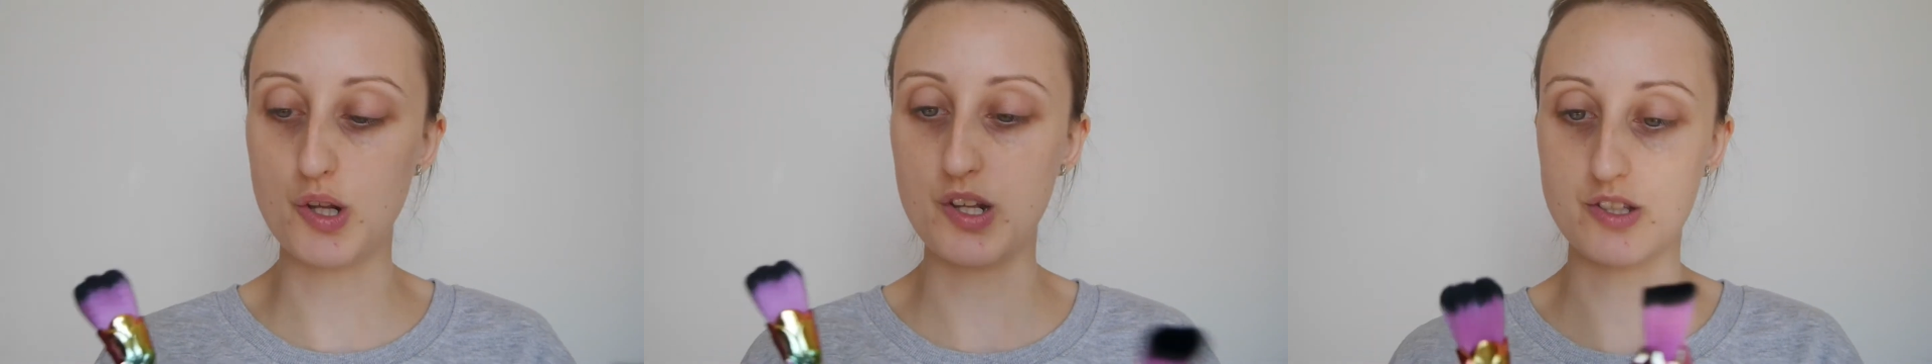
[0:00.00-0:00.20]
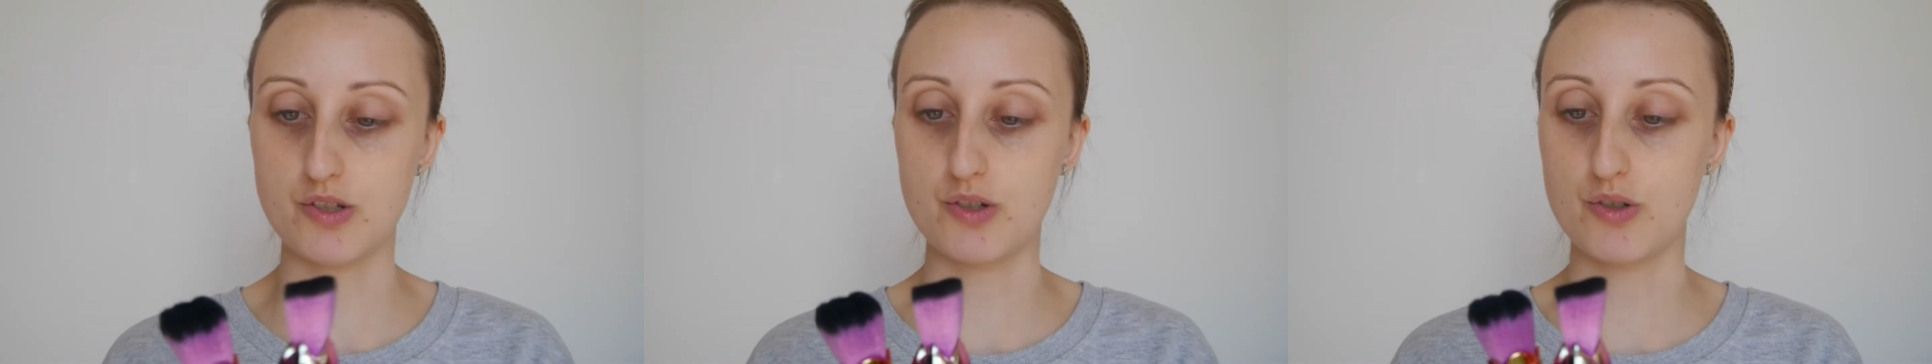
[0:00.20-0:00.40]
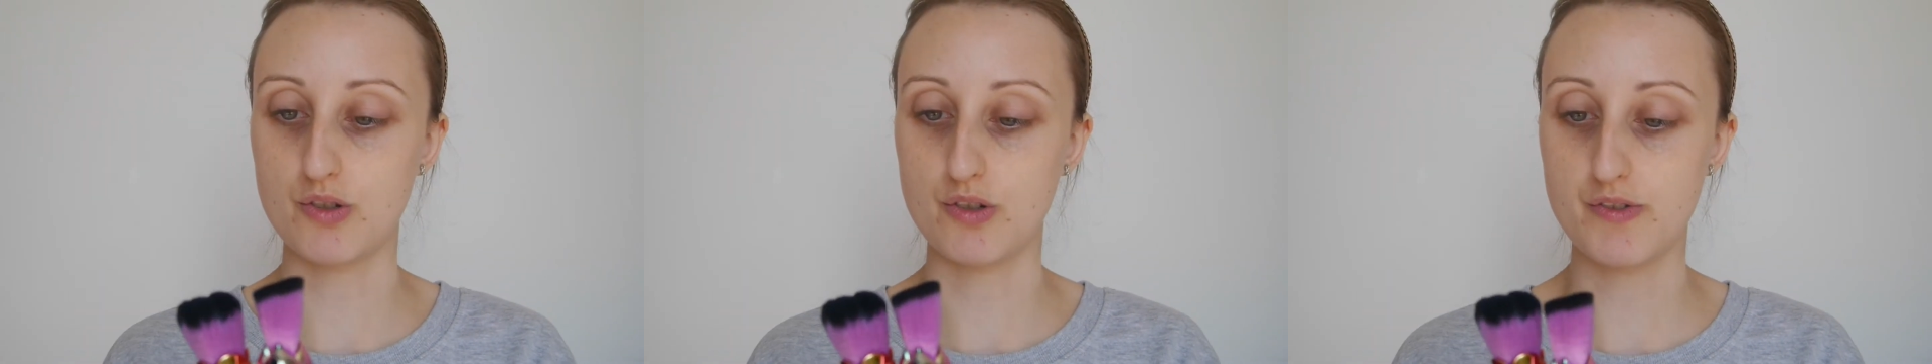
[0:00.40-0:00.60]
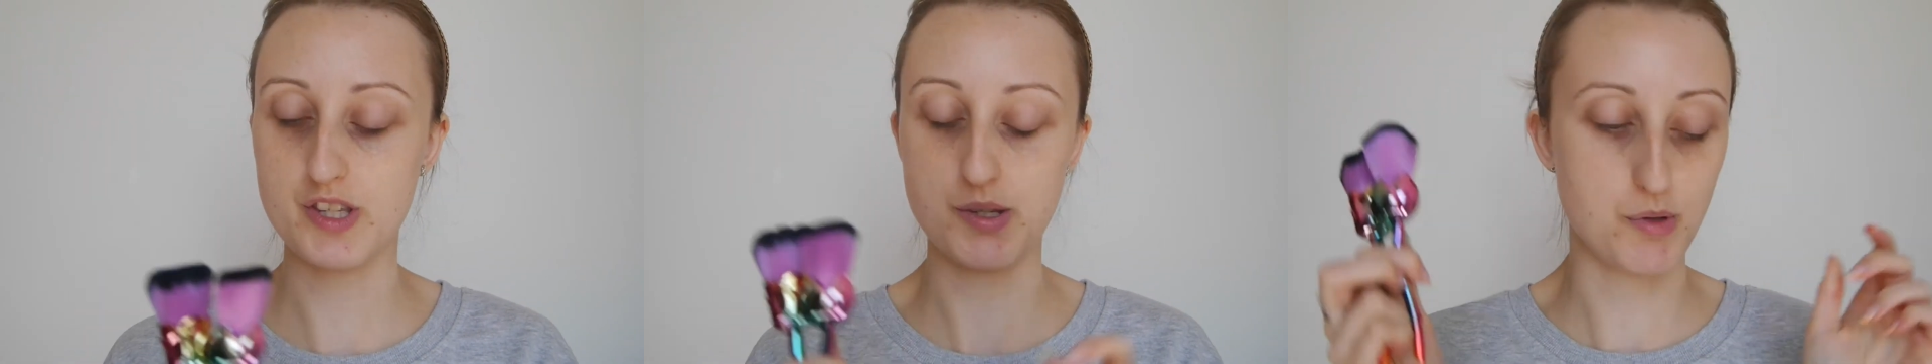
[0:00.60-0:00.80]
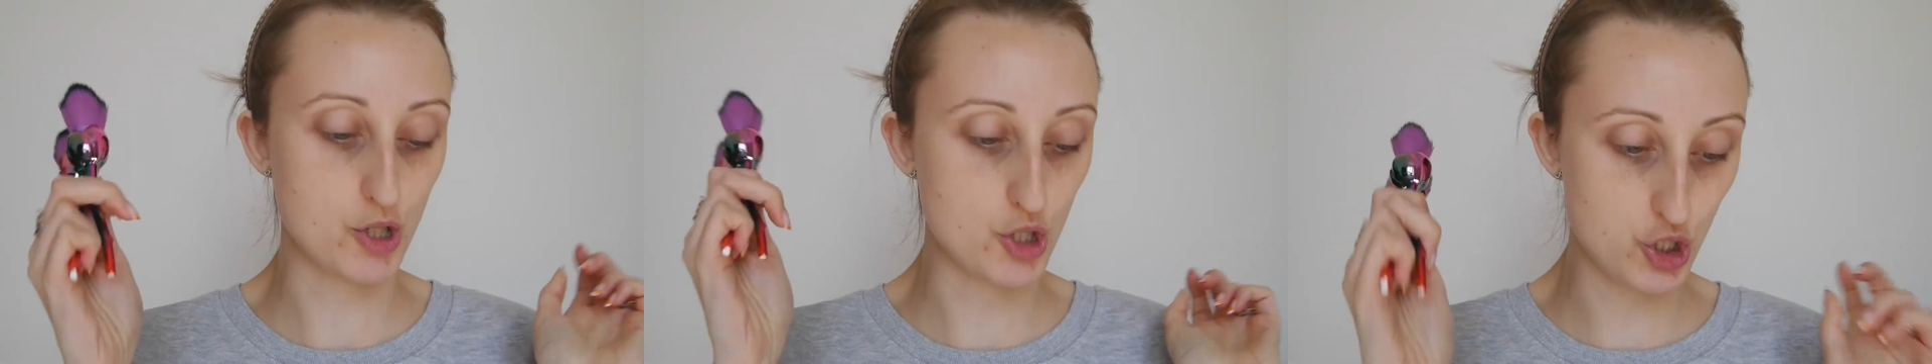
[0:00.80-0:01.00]
little for
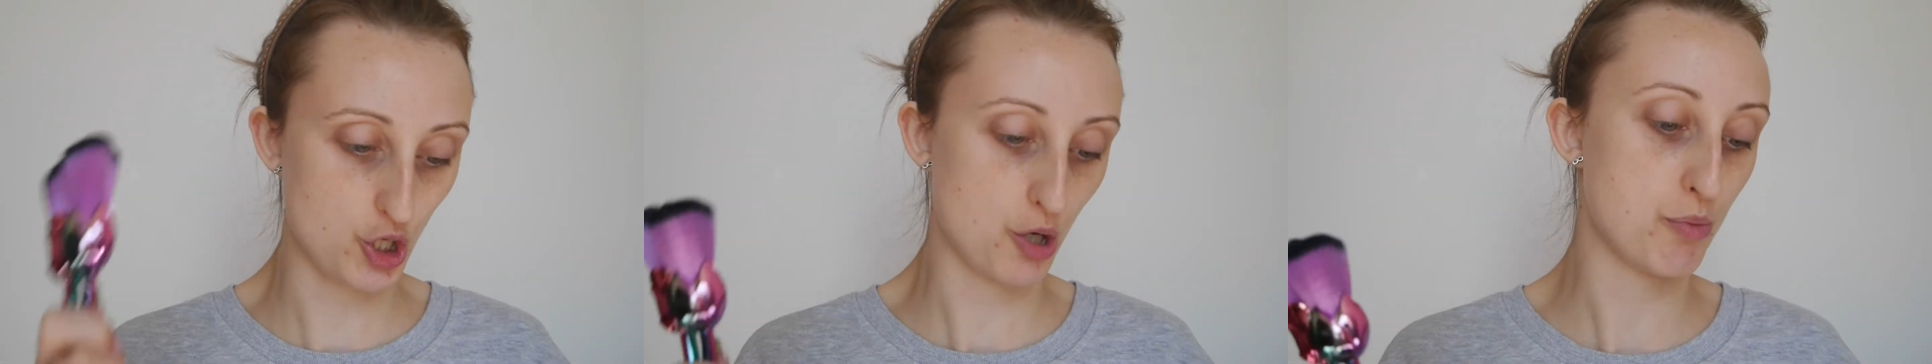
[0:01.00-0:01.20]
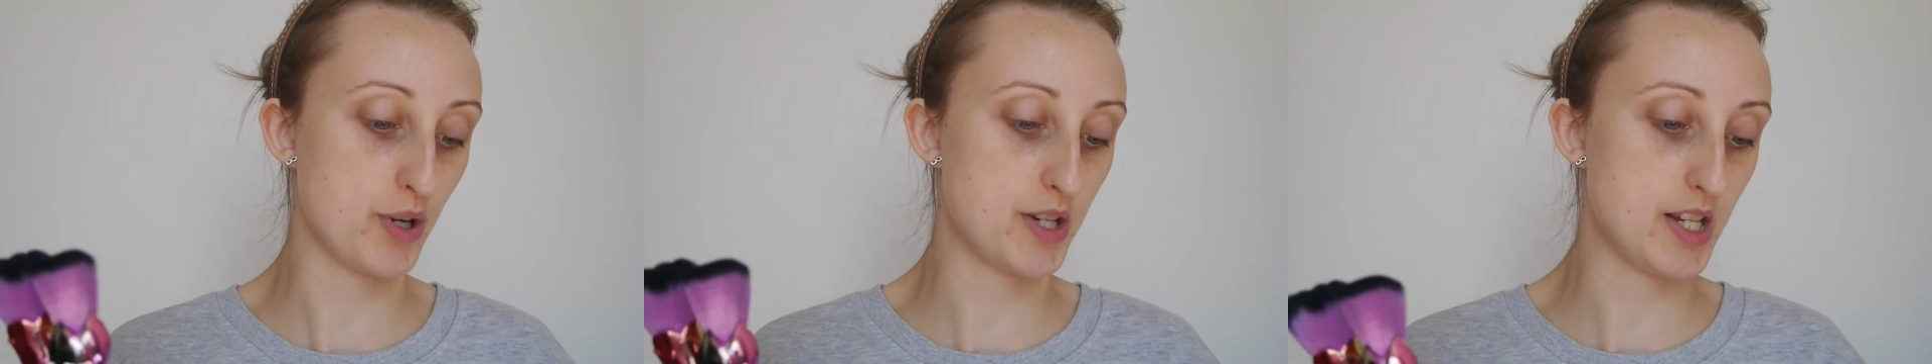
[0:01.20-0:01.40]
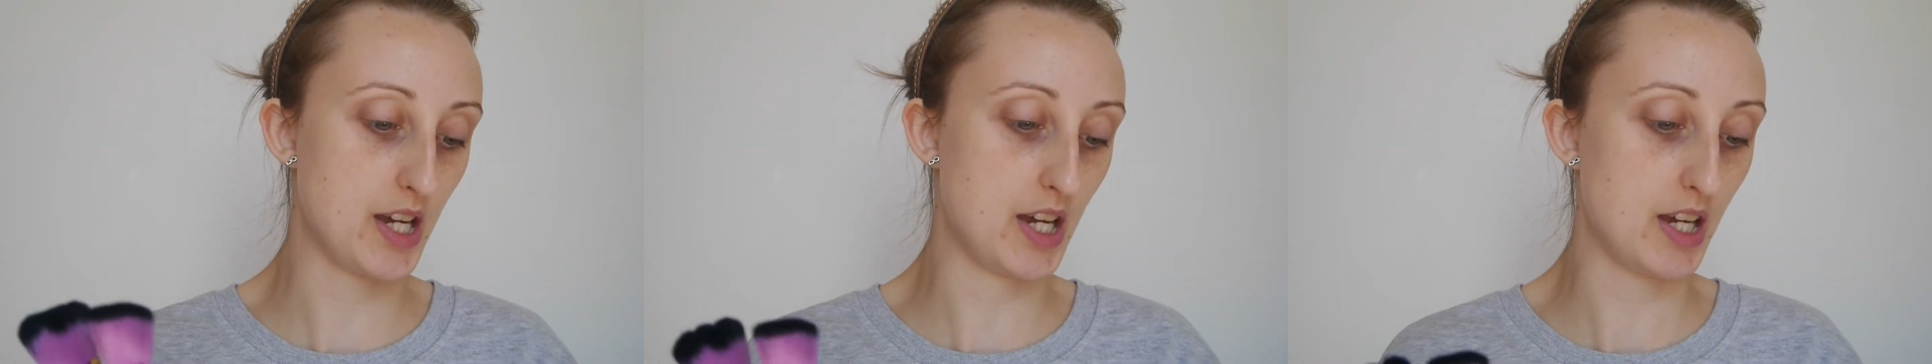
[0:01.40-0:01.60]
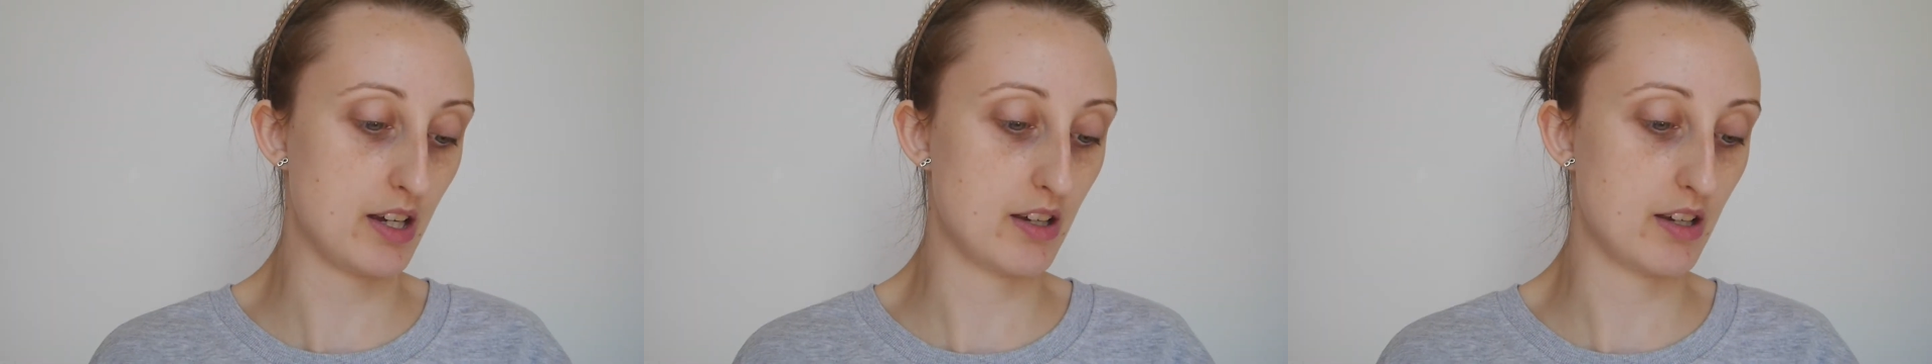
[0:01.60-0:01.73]
something so pretty.